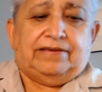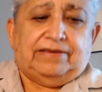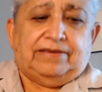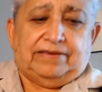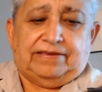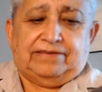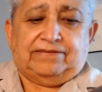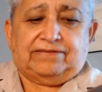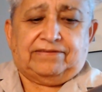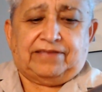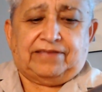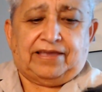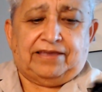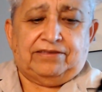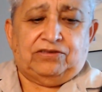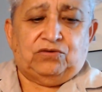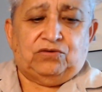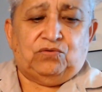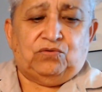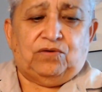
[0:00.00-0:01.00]
is
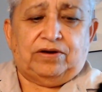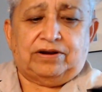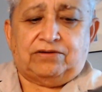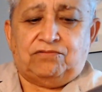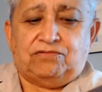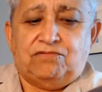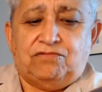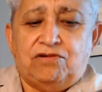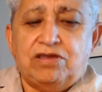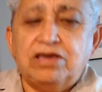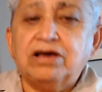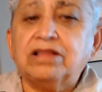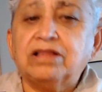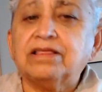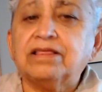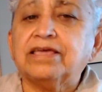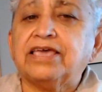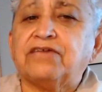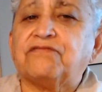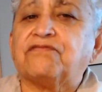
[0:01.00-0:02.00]
that you want to really